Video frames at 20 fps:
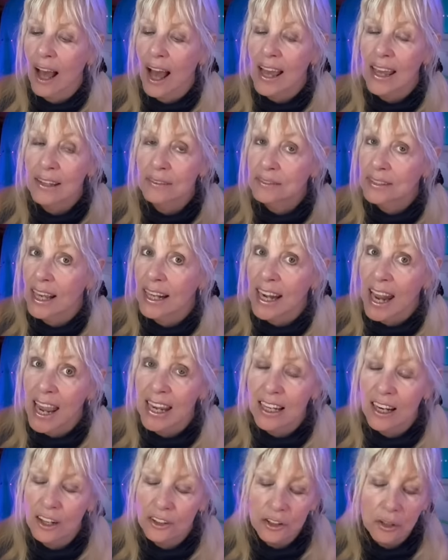I said
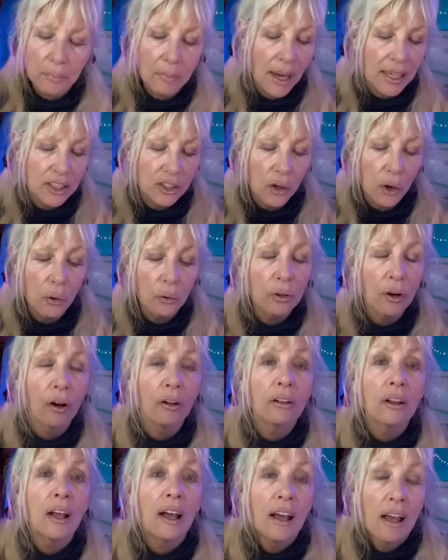800, my total